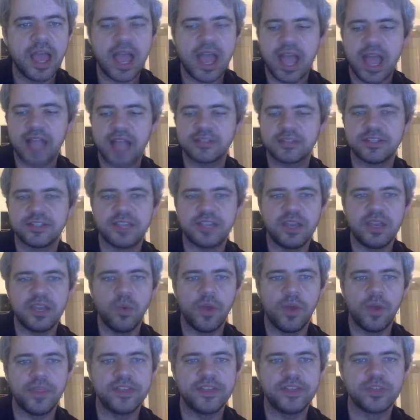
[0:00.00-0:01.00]
see
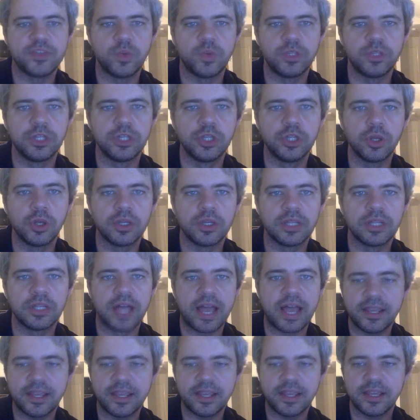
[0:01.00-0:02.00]
what this would look
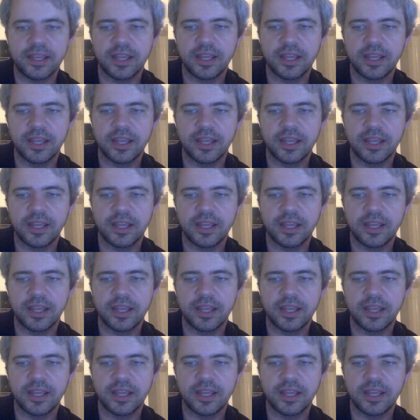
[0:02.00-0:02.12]
like